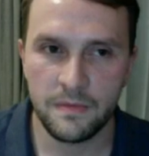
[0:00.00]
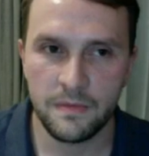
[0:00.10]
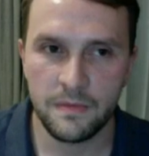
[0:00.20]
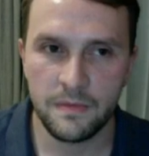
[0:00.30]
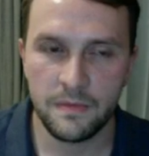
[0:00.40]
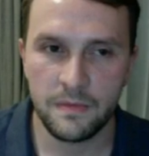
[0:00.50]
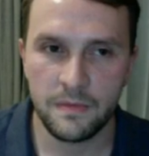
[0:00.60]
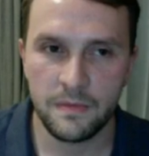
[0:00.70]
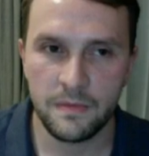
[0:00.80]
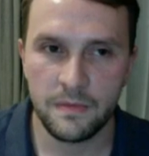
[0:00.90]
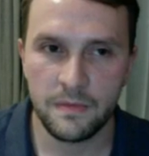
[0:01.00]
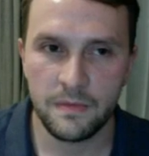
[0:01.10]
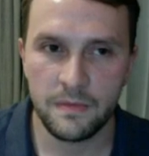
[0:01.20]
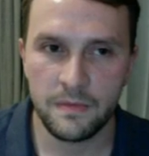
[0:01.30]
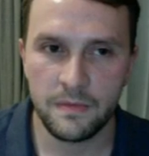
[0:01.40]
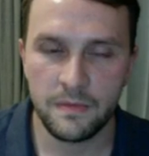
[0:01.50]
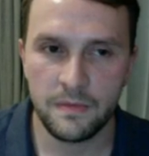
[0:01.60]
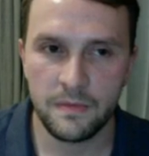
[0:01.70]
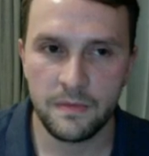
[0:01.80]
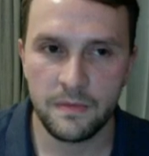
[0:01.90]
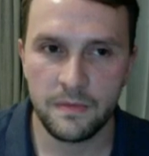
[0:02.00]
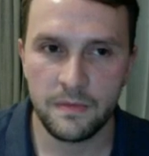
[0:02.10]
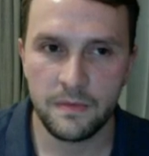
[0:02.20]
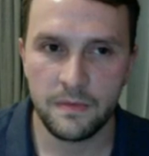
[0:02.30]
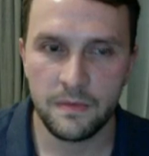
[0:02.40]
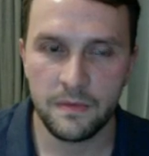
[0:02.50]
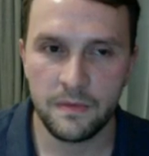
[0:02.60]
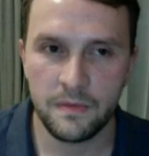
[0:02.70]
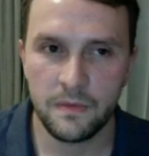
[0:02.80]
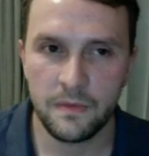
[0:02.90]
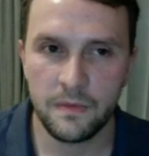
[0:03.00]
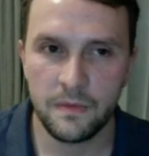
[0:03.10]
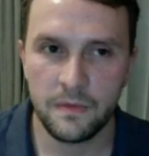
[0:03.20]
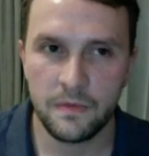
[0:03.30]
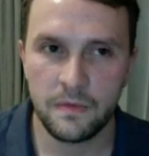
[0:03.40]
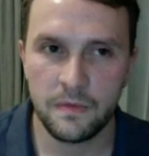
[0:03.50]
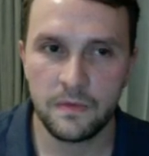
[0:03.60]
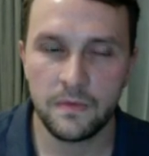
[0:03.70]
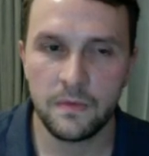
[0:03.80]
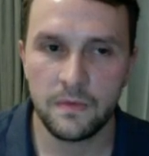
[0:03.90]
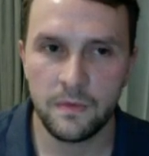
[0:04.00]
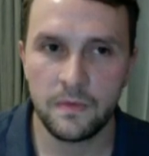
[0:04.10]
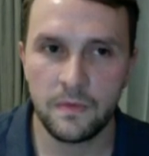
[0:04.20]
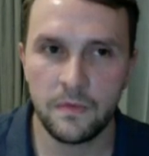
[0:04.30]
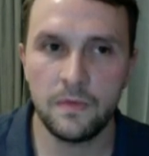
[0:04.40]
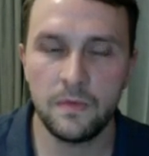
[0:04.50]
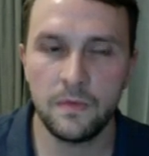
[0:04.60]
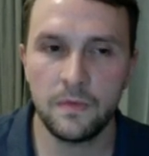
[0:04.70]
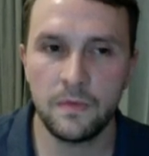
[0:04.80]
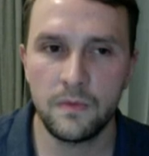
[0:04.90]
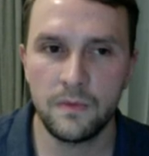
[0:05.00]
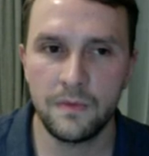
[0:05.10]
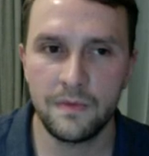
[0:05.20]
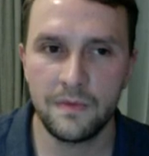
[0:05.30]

The person shown says nothing.